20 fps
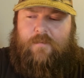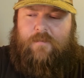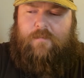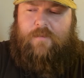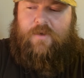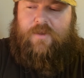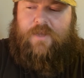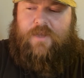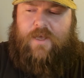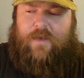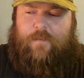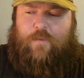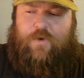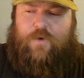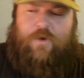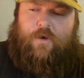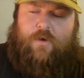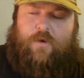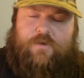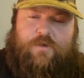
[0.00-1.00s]
But then
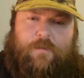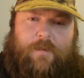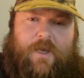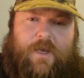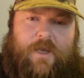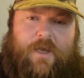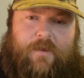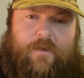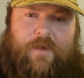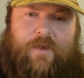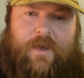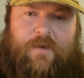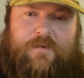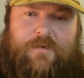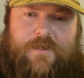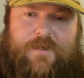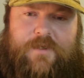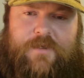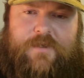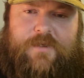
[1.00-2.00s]
when you're also buying
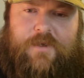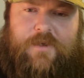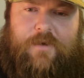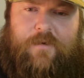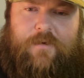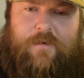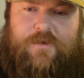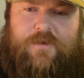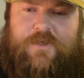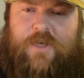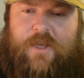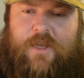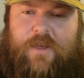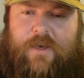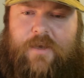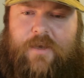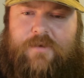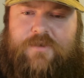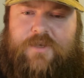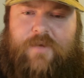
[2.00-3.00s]
1,000, so you're shelling
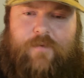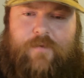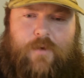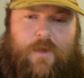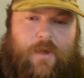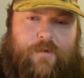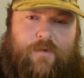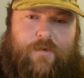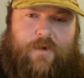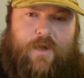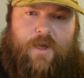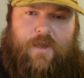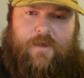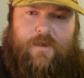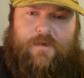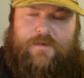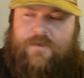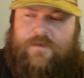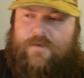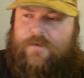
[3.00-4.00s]
out several $100s.